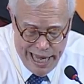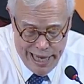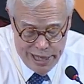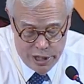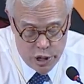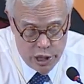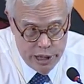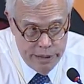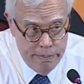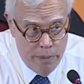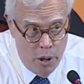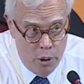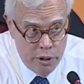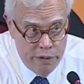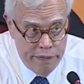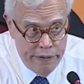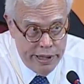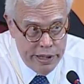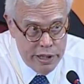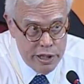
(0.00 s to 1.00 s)
actually
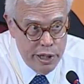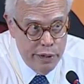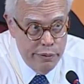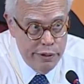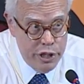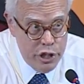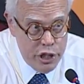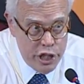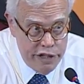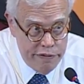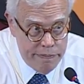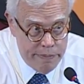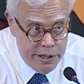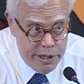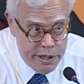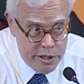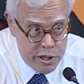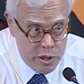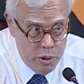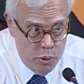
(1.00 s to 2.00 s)
motivates their achievement
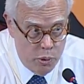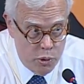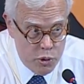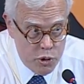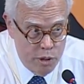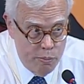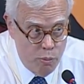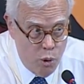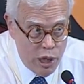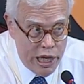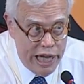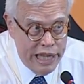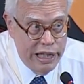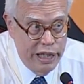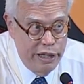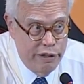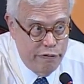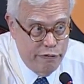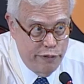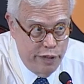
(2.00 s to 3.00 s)
in schools. They're more
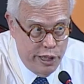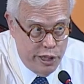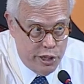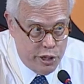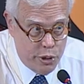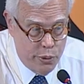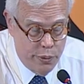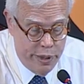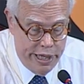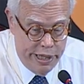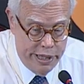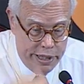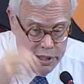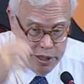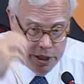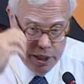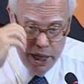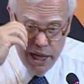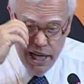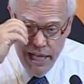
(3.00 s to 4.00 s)
likely to finish grades.